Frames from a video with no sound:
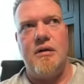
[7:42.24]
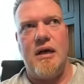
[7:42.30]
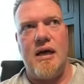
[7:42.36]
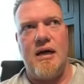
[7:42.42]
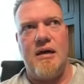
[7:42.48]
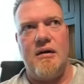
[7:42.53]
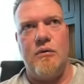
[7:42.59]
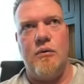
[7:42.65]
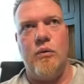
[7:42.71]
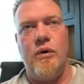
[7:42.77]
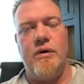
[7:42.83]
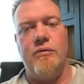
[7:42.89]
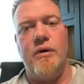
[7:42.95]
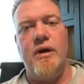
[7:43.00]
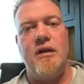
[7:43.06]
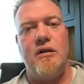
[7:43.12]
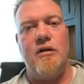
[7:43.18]
But when
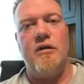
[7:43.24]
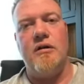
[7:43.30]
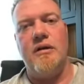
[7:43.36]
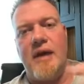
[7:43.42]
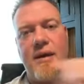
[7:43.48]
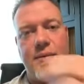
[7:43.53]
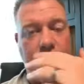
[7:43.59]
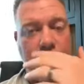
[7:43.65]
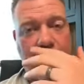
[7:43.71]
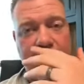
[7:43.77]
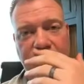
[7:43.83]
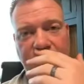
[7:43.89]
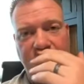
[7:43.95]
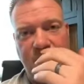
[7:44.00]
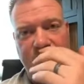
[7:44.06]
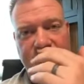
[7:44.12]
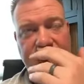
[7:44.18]
Red Alert came out, I
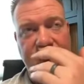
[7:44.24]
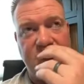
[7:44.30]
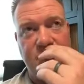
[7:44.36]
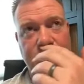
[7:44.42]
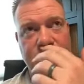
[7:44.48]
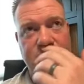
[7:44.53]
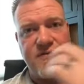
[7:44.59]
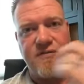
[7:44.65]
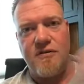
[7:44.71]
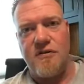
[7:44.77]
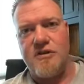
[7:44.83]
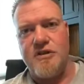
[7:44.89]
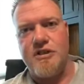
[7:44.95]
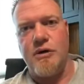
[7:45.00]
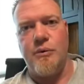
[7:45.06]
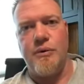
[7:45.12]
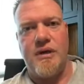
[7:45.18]
remember when Darren was
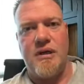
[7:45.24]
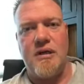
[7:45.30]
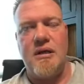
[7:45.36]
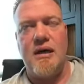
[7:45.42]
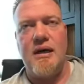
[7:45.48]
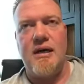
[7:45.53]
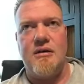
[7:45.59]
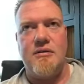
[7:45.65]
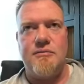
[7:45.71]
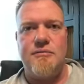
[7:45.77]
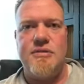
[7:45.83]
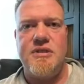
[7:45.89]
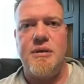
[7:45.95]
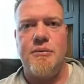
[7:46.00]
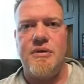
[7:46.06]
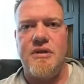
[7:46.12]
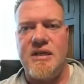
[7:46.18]
first showing uh,
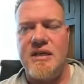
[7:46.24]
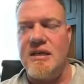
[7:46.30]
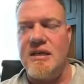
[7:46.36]
some